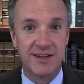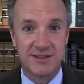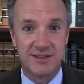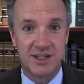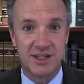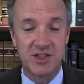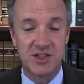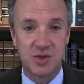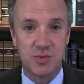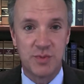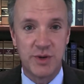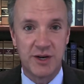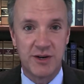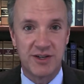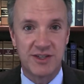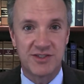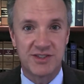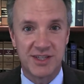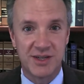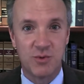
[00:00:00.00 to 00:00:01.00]

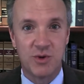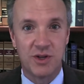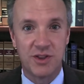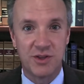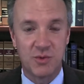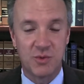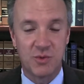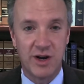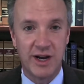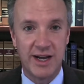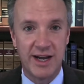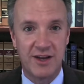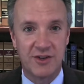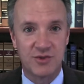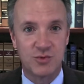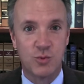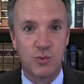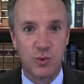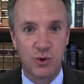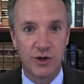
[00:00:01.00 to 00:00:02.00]
conspiracy with the White
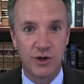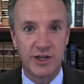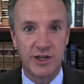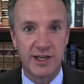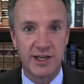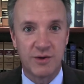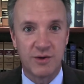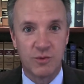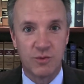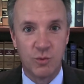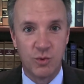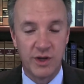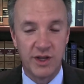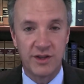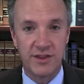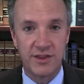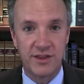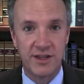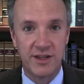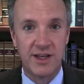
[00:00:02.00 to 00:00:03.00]
House, working
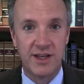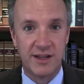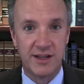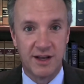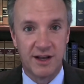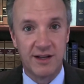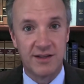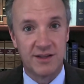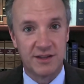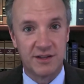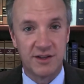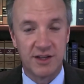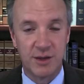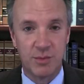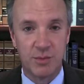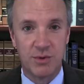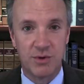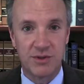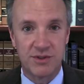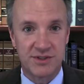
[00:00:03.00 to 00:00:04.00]
with the
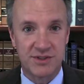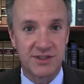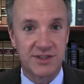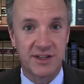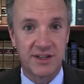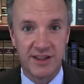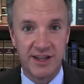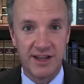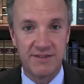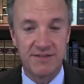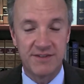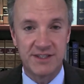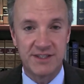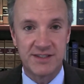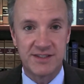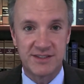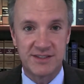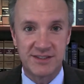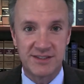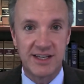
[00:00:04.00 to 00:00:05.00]
liberals, the
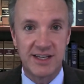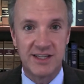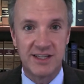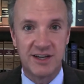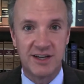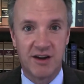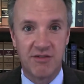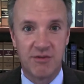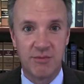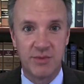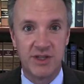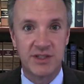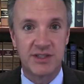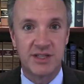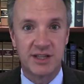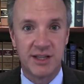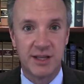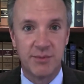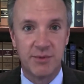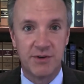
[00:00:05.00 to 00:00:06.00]
leftists in government
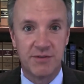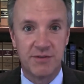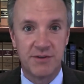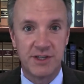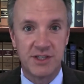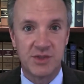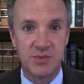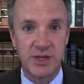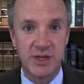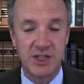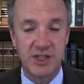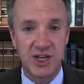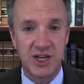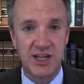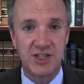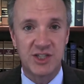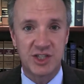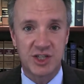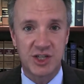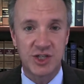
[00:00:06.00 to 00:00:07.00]
to limit free speech
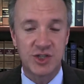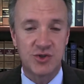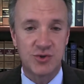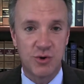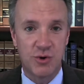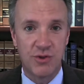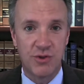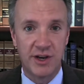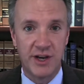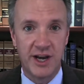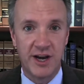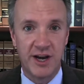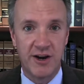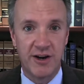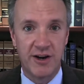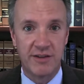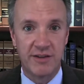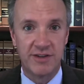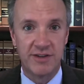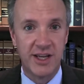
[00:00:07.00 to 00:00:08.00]
and to control the
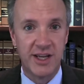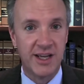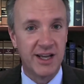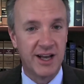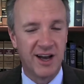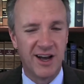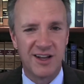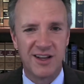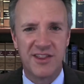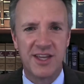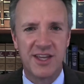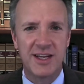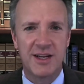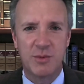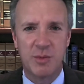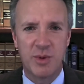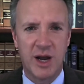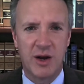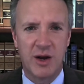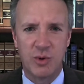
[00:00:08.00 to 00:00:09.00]
narrative. Think
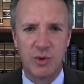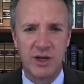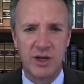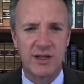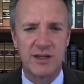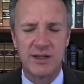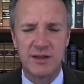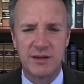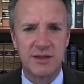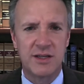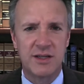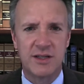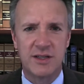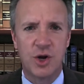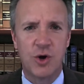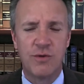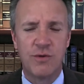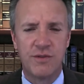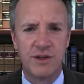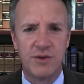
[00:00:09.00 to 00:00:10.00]
about what
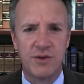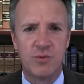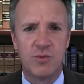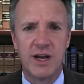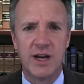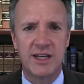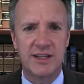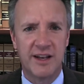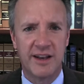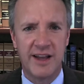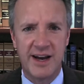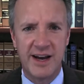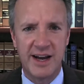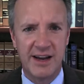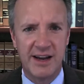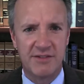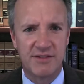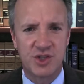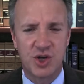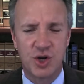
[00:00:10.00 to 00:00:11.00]
COVID wrecked
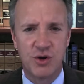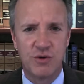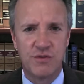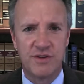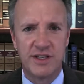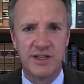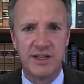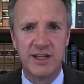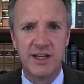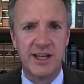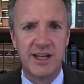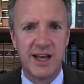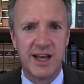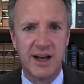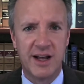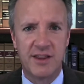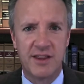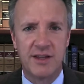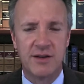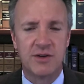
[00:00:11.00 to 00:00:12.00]
lives.
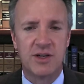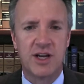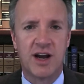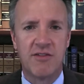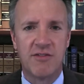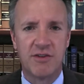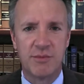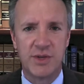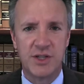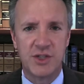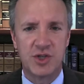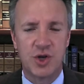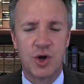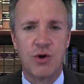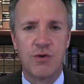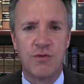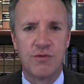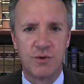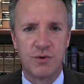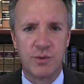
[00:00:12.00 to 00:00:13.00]
The government's
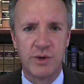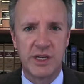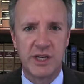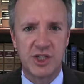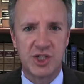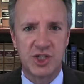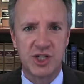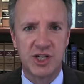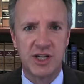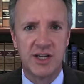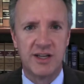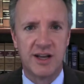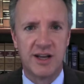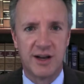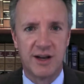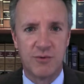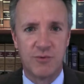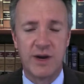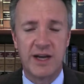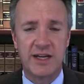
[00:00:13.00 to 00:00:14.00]
overreach
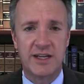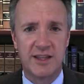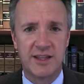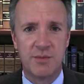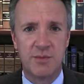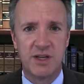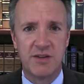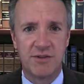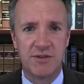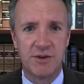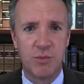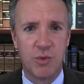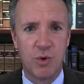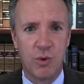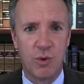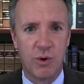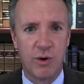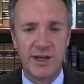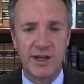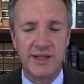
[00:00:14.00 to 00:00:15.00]
wrecked them even
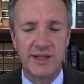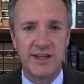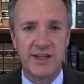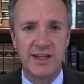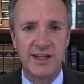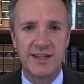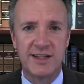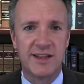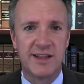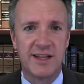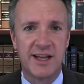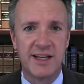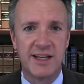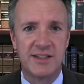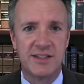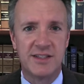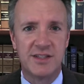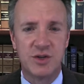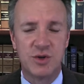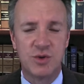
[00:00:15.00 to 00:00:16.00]
more. It
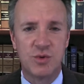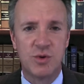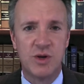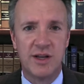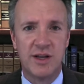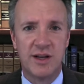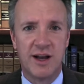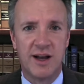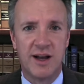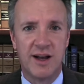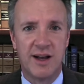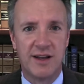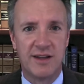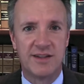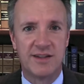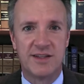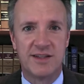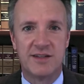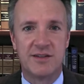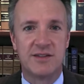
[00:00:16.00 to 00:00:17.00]
led to
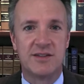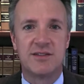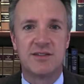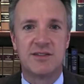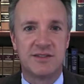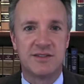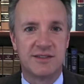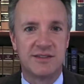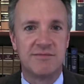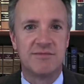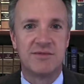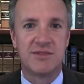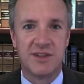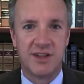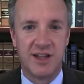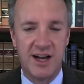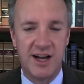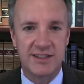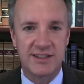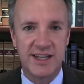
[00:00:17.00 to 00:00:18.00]
the
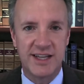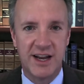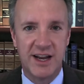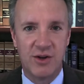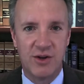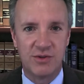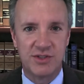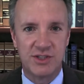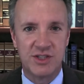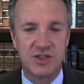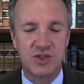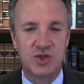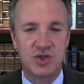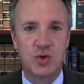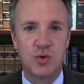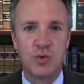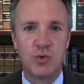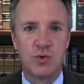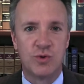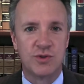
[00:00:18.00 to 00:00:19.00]
lockdowns in
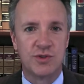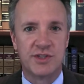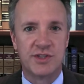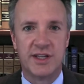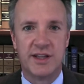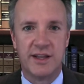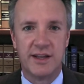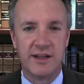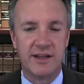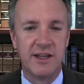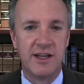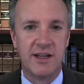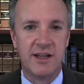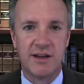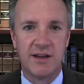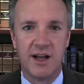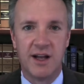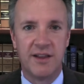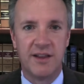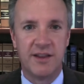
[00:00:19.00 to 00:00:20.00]
schools
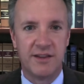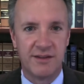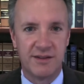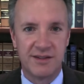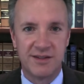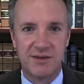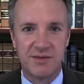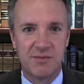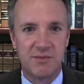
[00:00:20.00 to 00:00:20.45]
and